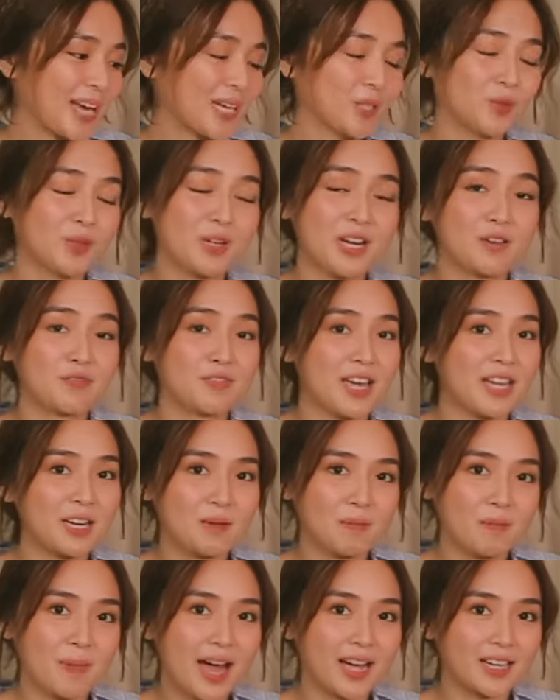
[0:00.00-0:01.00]
I don't have
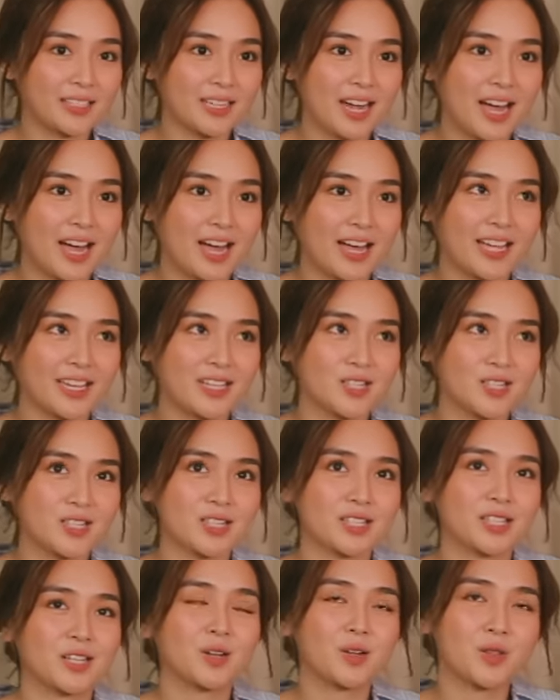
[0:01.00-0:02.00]
any bag na, and
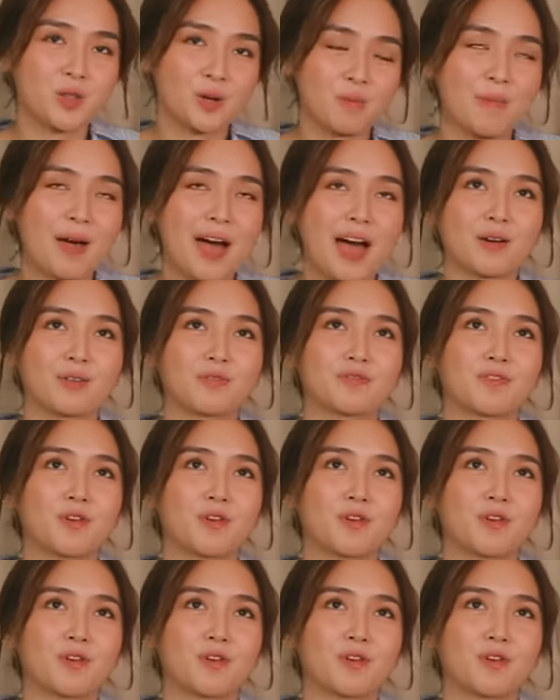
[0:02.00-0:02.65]
just another bag